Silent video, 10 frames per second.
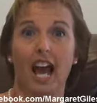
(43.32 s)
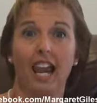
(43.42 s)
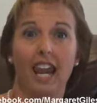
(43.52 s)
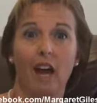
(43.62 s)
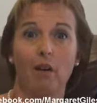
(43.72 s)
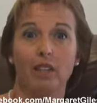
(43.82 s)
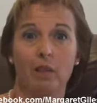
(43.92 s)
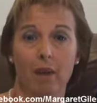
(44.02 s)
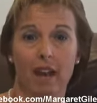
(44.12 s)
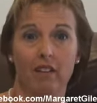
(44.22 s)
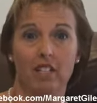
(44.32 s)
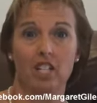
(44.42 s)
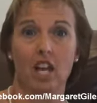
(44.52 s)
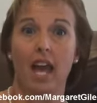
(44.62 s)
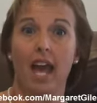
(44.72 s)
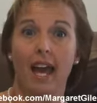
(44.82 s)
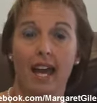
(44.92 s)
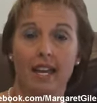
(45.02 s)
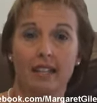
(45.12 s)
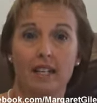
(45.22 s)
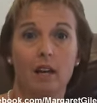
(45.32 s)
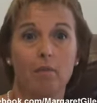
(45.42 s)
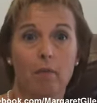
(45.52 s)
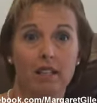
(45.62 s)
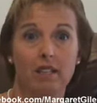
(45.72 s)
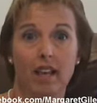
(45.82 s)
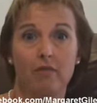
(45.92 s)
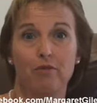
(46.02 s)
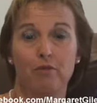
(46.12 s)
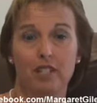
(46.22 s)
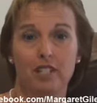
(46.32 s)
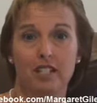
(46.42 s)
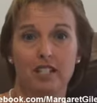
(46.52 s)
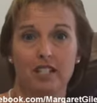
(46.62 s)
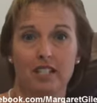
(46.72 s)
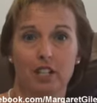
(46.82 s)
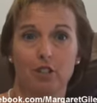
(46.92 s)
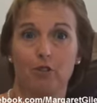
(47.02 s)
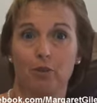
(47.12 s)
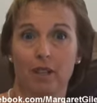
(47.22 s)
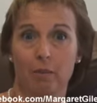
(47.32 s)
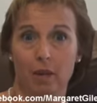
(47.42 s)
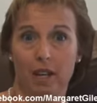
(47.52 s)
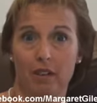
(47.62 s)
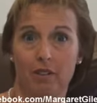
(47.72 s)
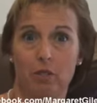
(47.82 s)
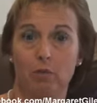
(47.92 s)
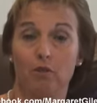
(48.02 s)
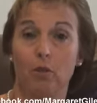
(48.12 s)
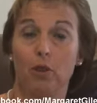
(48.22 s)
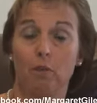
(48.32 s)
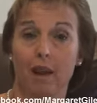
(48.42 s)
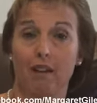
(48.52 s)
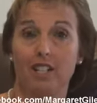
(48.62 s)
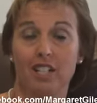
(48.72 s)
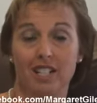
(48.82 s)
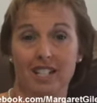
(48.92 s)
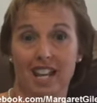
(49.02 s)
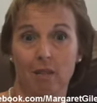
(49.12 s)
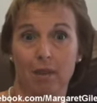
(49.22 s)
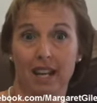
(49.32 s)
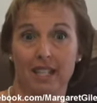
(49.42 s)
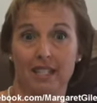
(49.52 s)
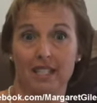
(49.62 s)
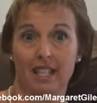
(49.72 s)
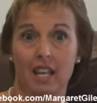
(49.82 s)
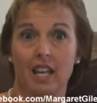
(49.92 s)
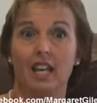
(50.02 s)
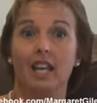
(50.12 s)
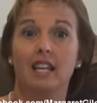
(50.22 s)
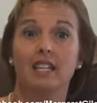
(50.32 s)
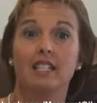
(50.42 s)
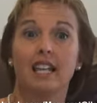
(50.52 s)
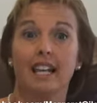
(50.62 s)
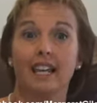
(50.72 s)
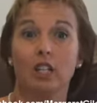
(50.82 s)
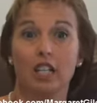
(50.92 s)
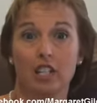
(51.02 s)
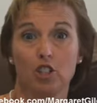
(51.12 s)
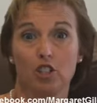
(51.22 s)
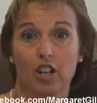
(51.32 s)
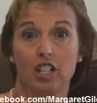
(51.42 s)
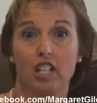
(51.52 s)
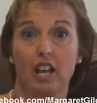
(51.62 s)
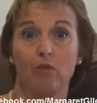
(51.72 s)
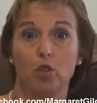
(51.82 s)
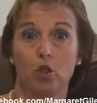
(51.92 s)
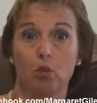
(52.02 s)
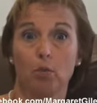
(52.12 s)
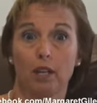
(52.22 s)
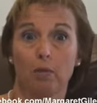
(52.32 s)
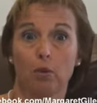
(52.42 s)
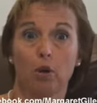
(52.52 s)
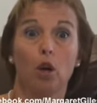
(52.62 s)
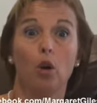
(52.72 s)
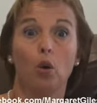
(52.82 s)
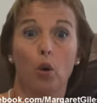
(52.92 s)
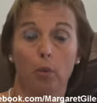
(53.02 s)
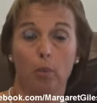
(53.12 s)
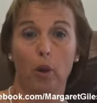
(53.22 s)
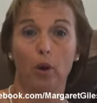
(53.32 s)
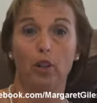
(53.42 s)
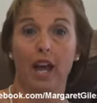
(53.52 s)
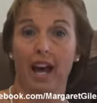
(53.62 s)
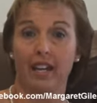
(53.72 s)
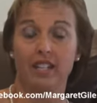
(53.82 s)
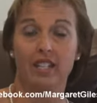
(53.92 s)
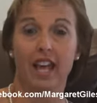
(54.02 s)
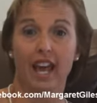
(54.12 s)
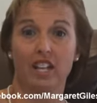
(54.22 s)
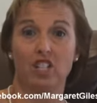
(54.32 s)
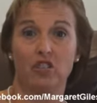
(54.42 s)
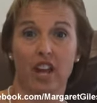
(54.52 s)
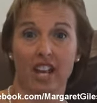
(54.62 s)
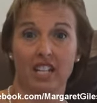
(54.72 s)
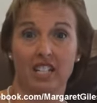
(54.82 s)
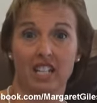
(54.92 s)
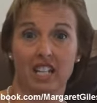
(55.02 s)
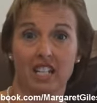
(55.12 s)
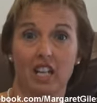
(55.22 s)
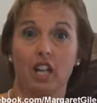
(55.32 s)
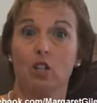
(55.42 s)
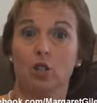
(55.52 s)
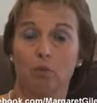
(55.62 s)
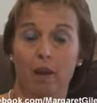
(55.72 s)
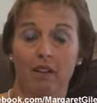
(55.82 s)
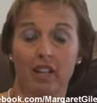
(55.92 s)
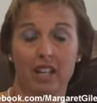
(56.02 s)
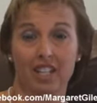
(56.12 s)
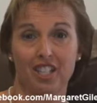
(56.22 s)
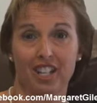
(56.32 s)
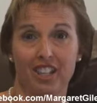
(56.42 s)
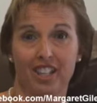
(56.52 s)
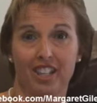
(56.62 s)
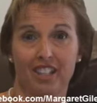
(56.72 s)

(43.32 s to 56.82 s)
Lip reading: allowing the marriage and must have written consent from their parents before the marriage can take place. It is illegal in Australia to have two people who are both under the age of 18 to marry each other.